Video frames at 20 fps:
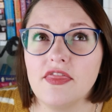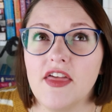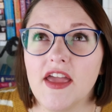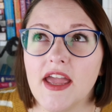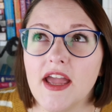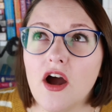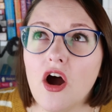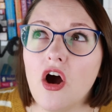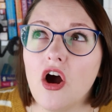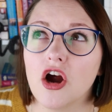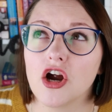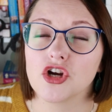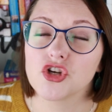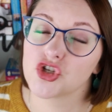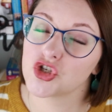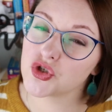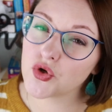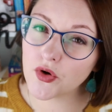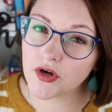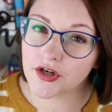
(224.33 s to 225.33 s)
They are
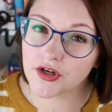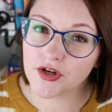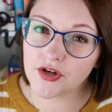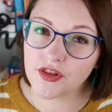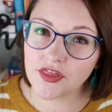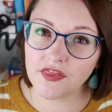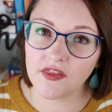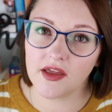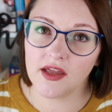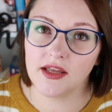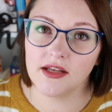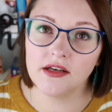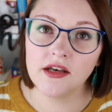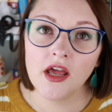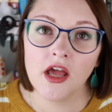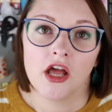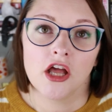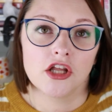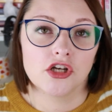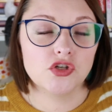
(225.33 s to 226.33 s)
shorter than
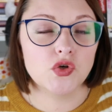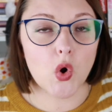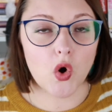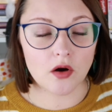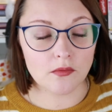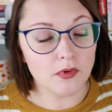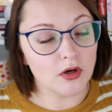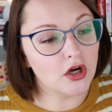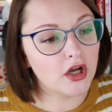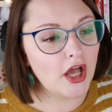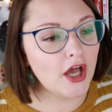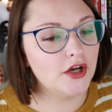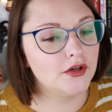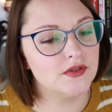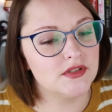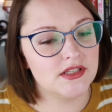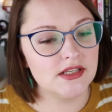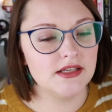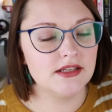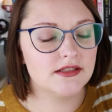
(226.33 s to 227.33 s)
normal
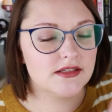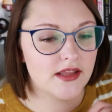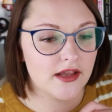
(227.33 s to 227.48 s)
cozies.